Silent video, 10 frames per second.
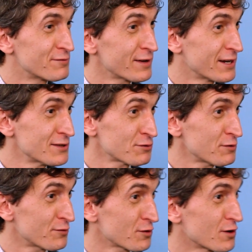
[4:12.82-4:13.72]
in Fed
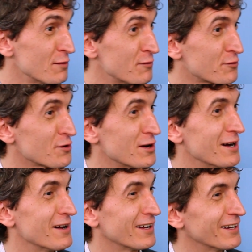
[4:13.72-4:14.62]
history for
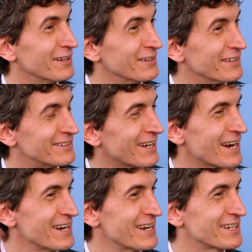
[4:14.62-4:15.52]
a
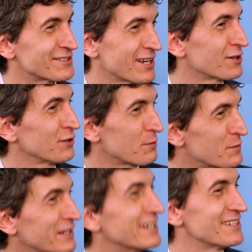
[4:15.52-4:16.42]
tightening cycle that
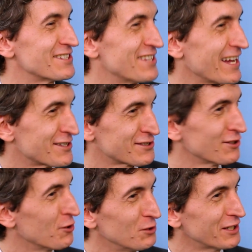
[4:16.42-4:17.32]
begins that
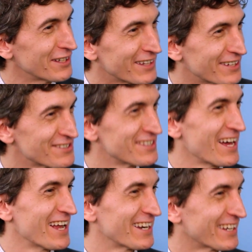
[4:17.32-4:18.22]
slowly and that is
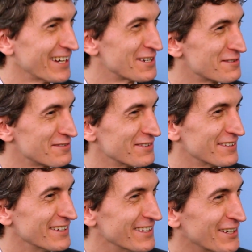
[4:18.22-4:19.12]
that kind of
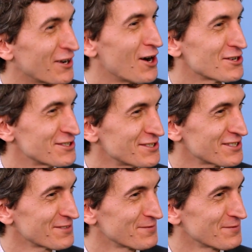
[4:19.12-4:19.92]
cautious?